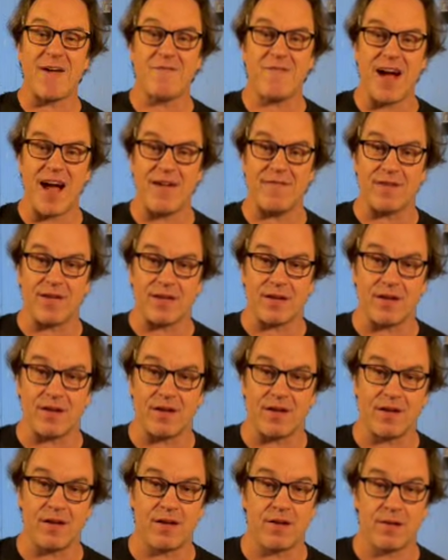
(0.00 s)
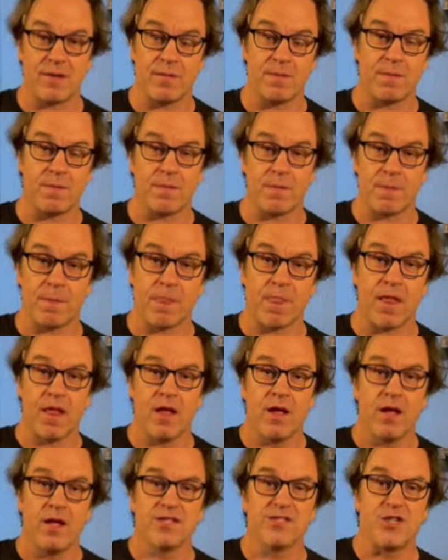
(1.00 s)
5 in.
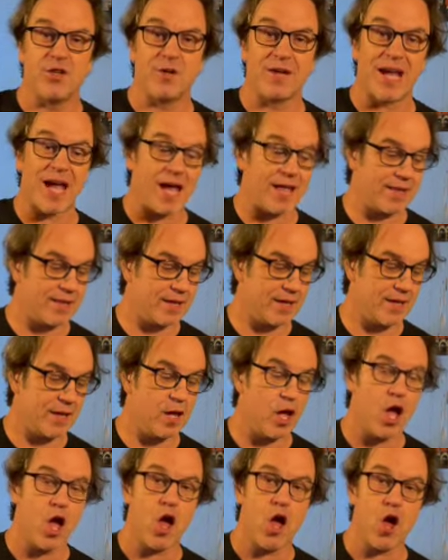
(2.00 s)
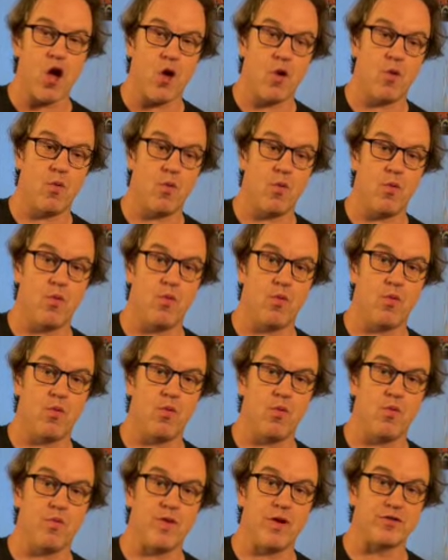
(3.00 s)
So you got,
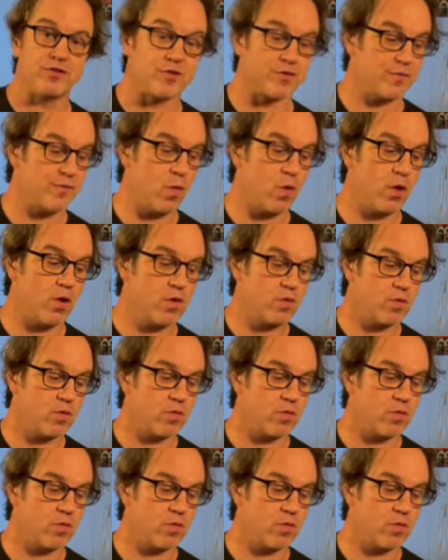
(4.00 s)
there's your 4,